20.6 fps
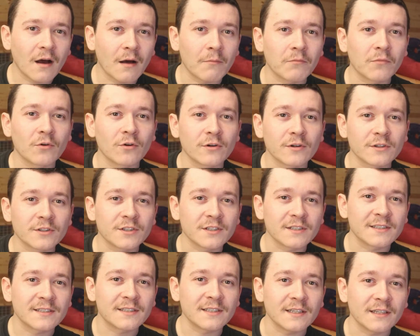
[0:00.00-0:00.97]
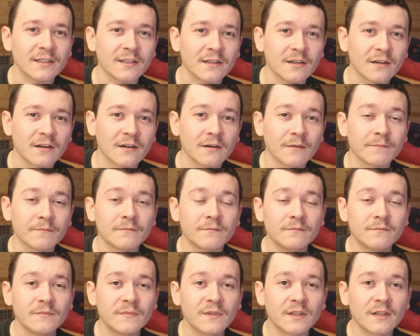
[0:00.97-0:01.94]
I'm gonna just see the
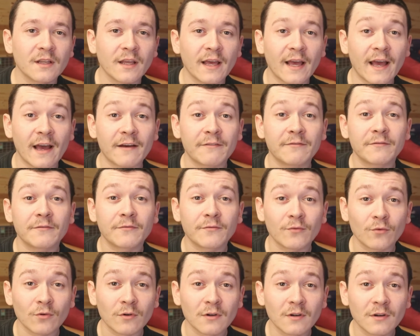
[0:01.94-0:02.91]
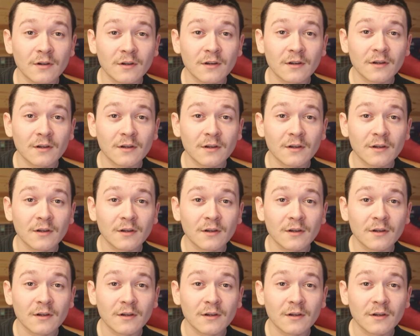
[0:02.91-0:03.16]
half full